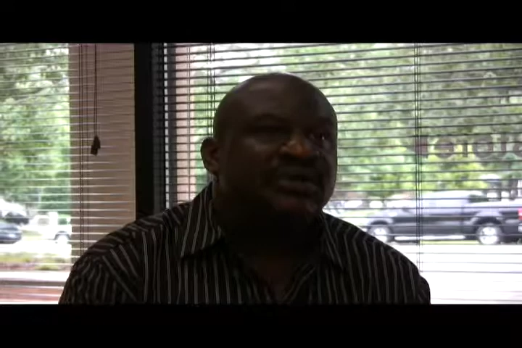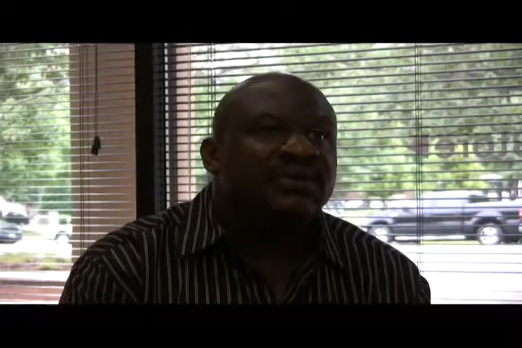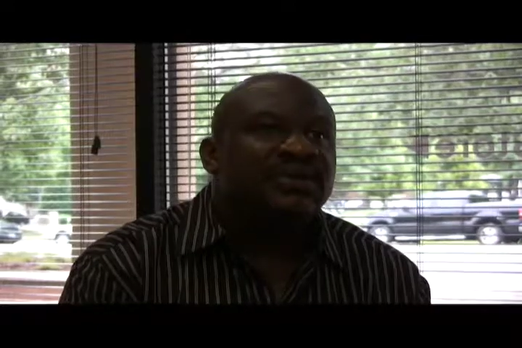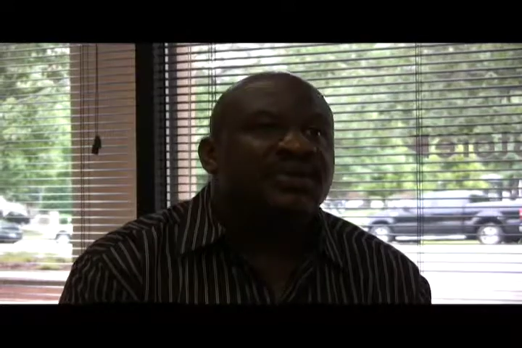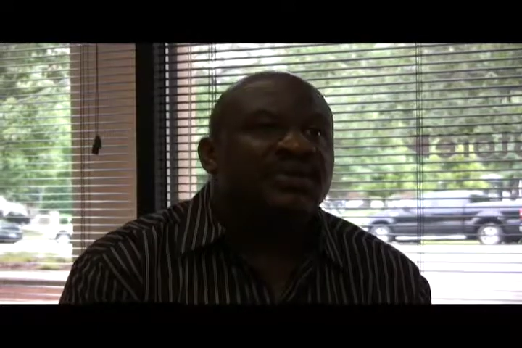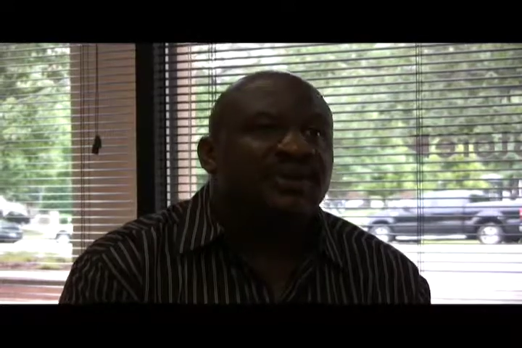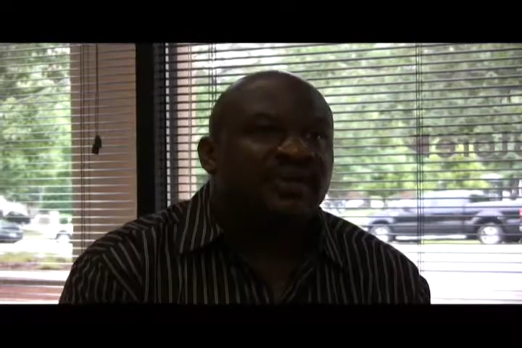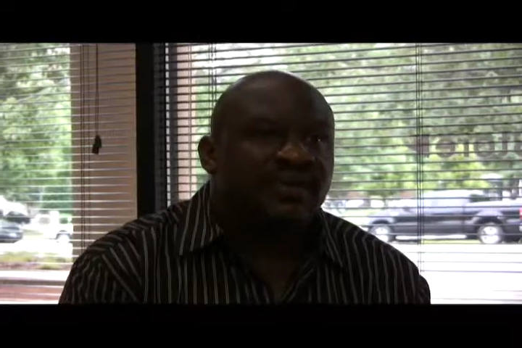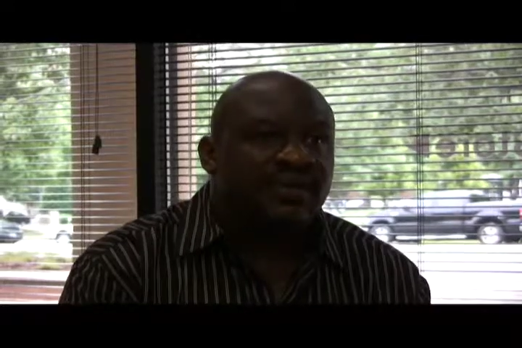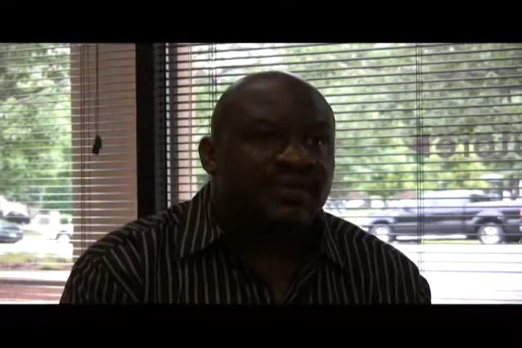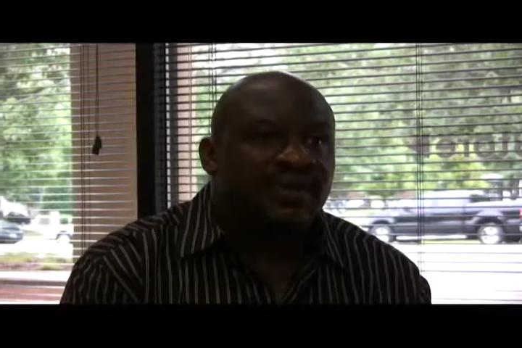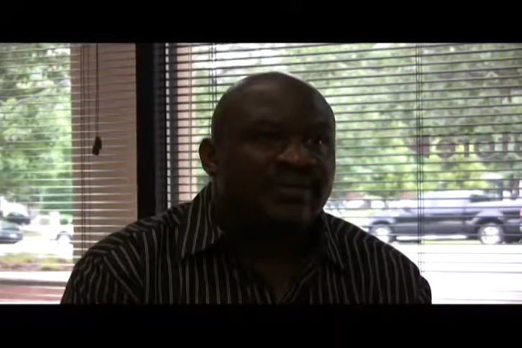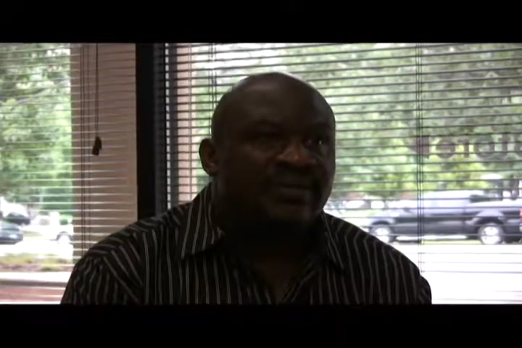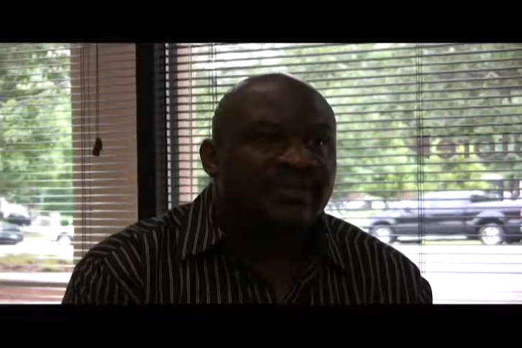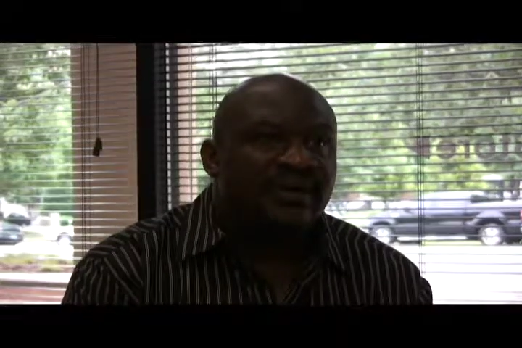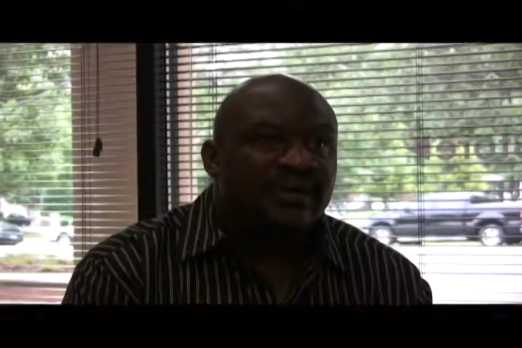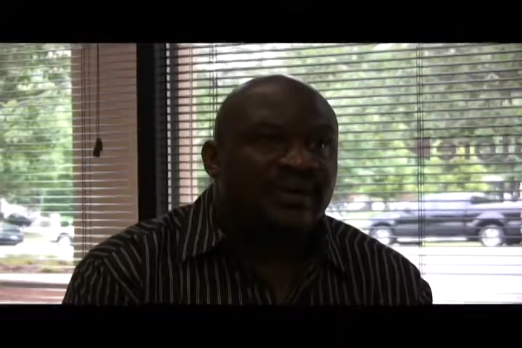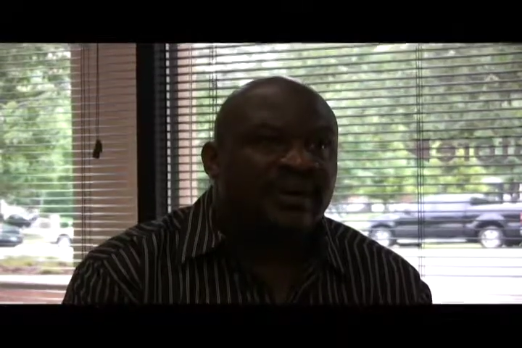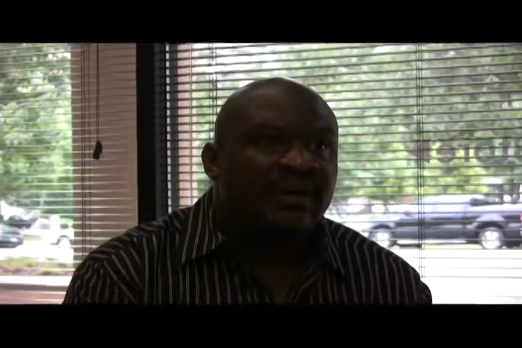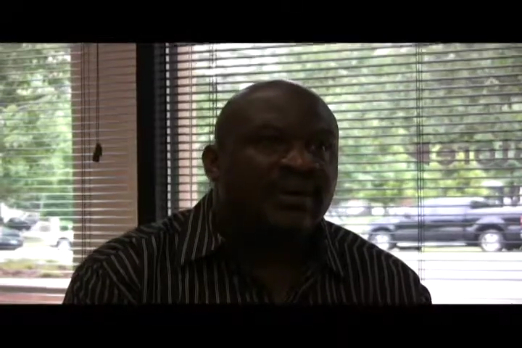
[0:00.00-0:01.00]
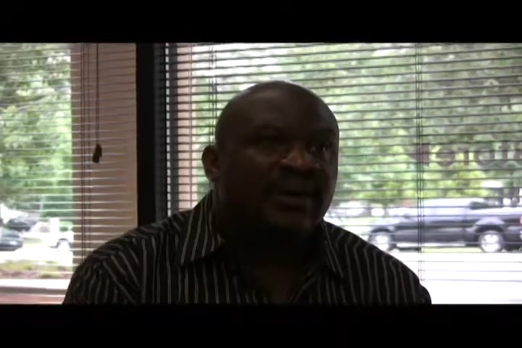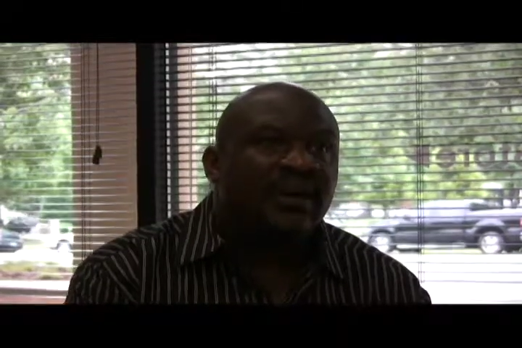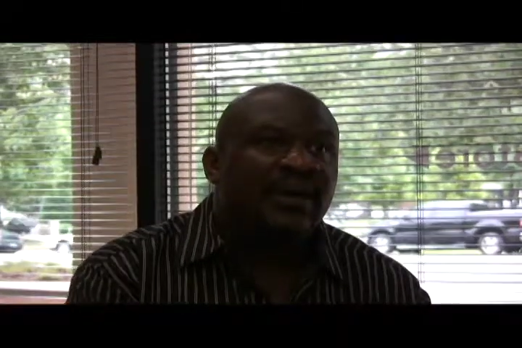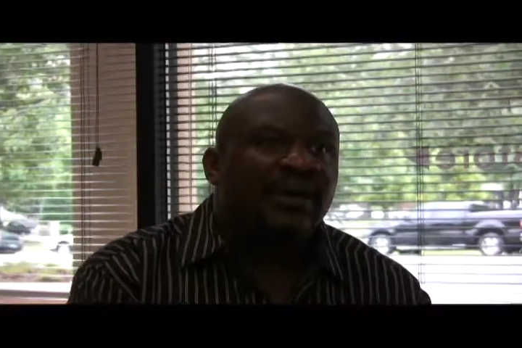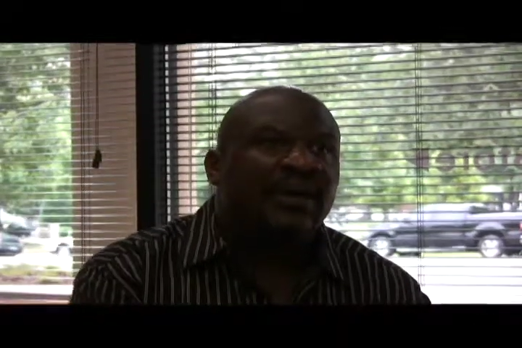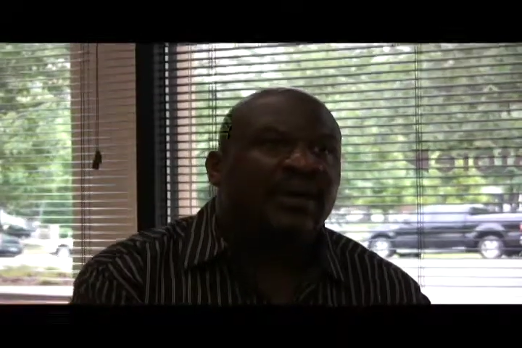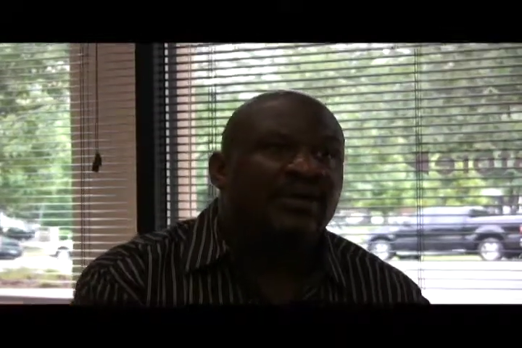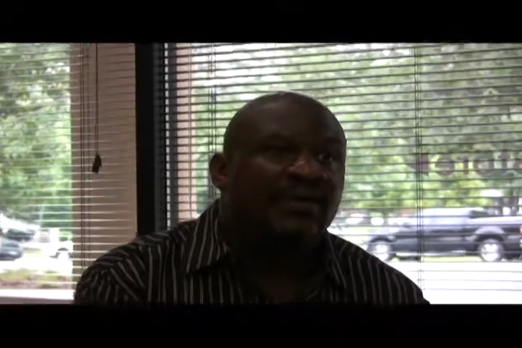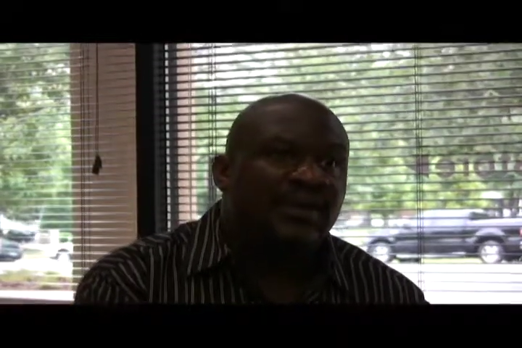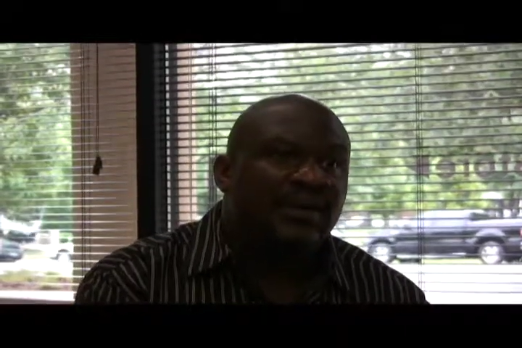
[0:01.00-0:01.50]
doing something on a
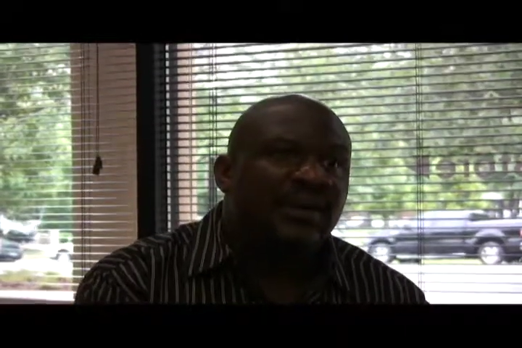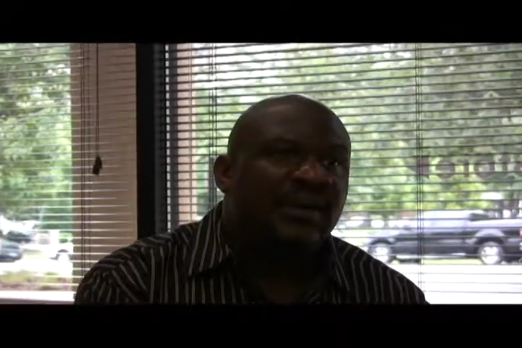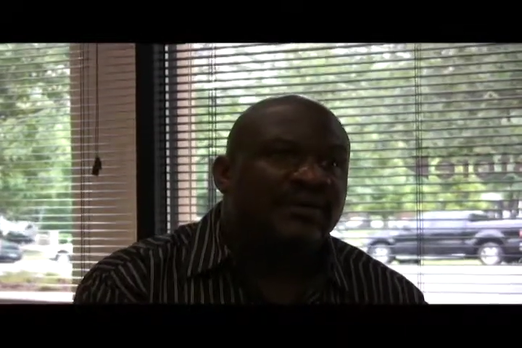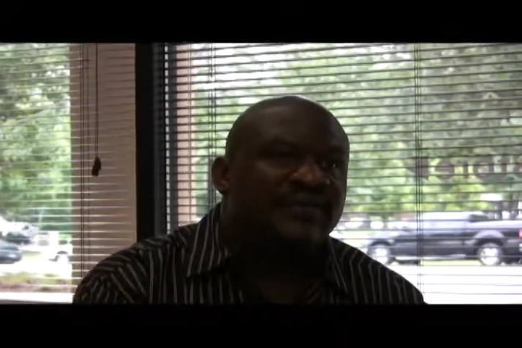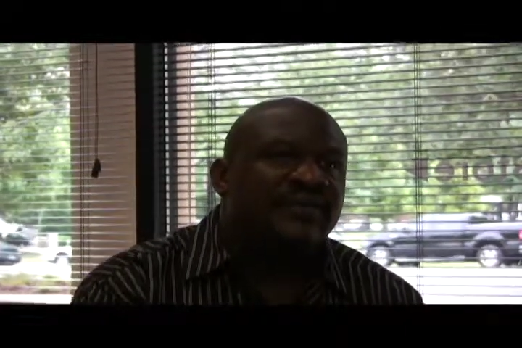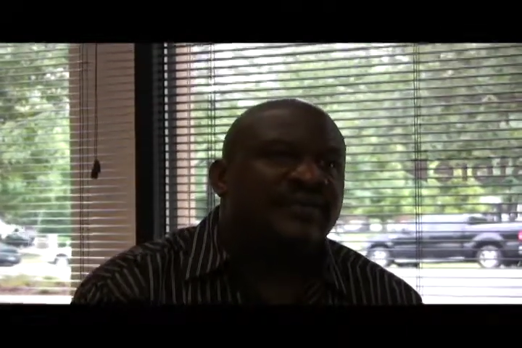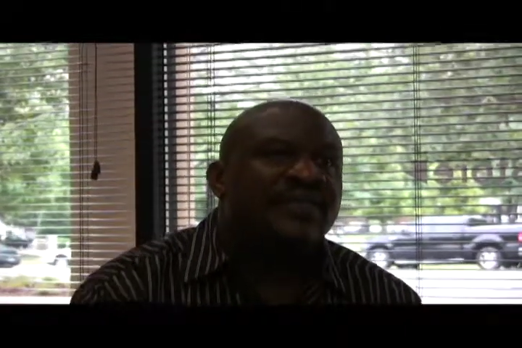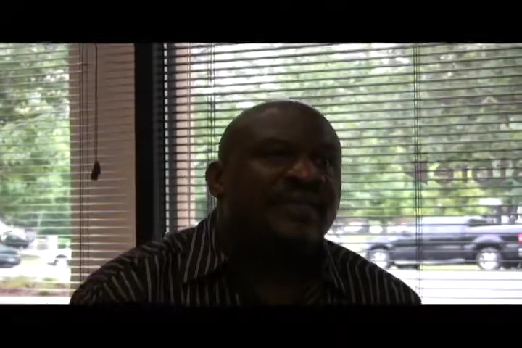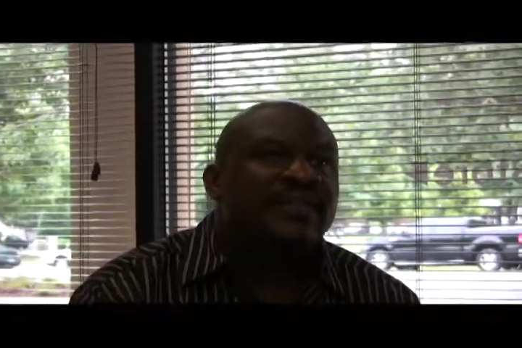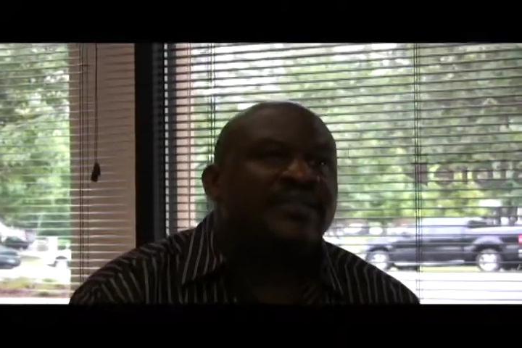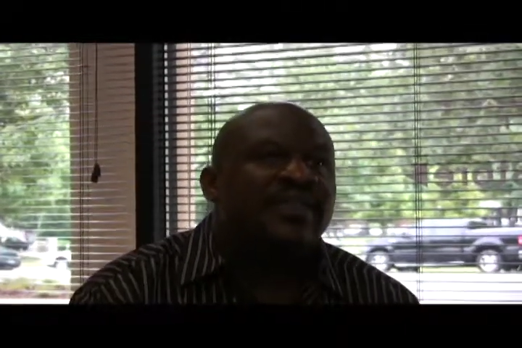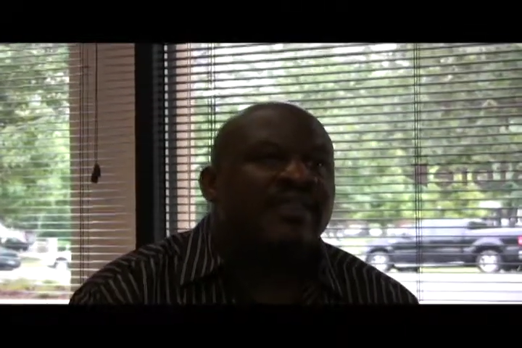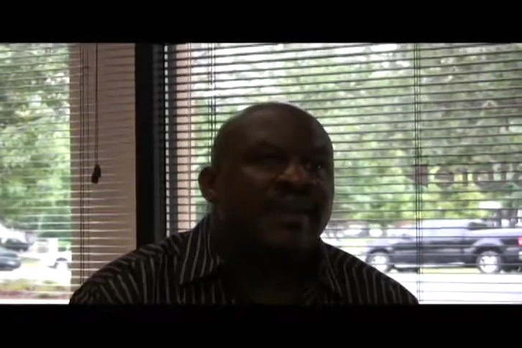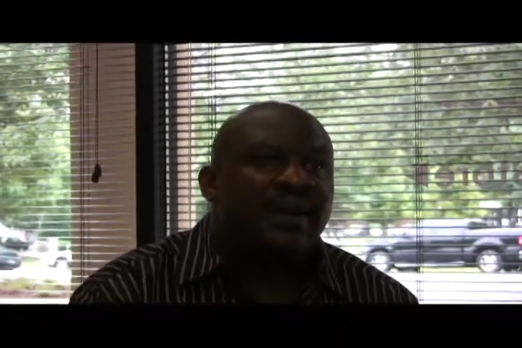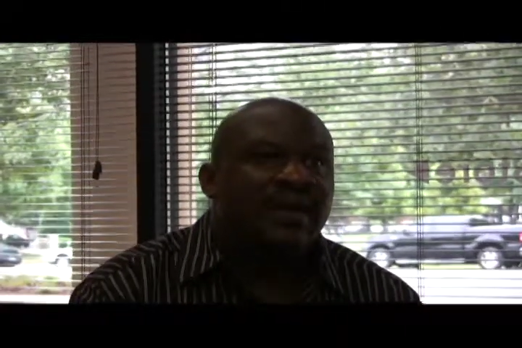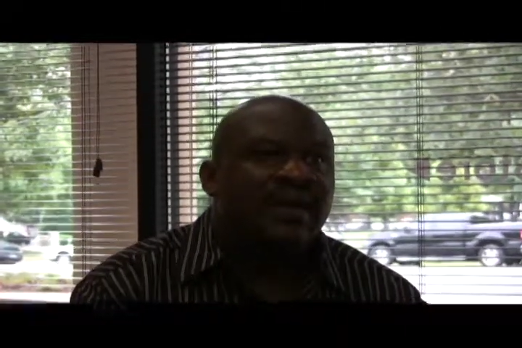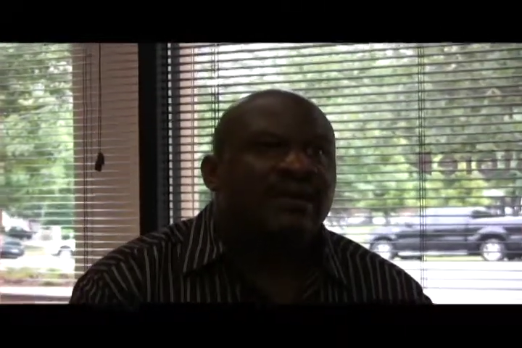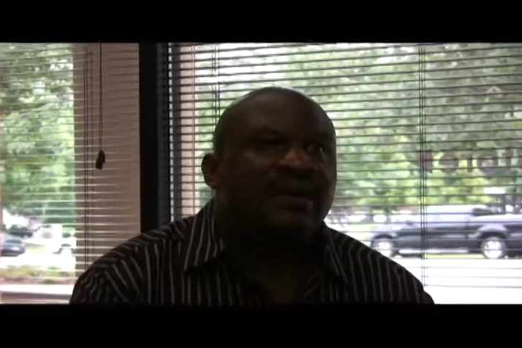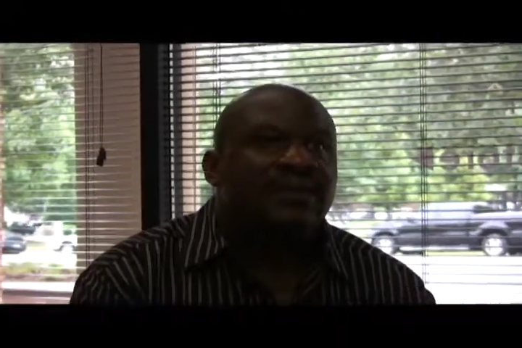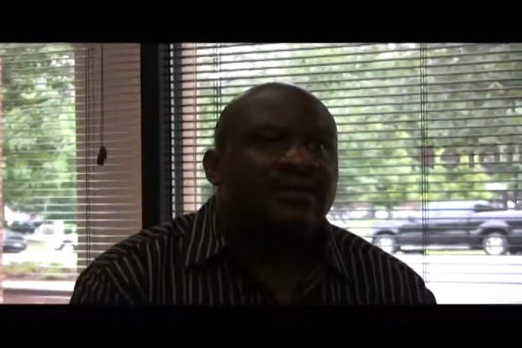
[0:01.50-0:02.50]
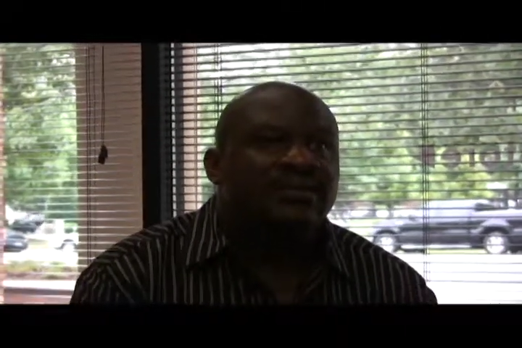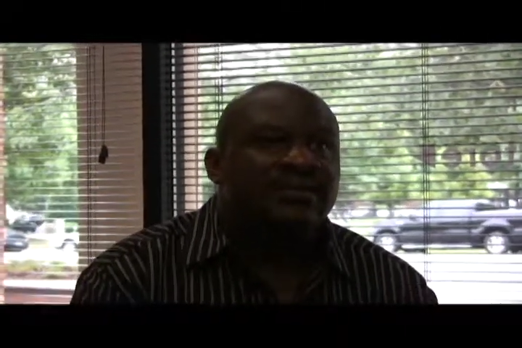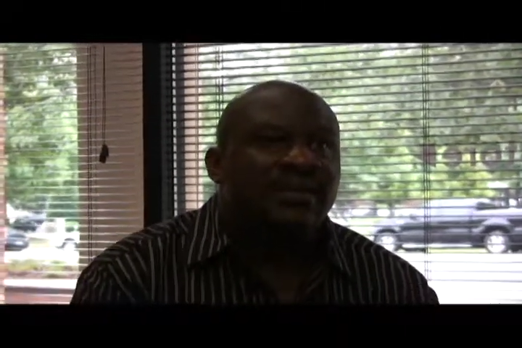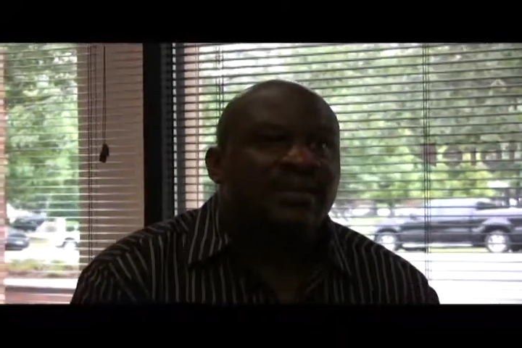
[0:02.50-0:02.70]
local level that might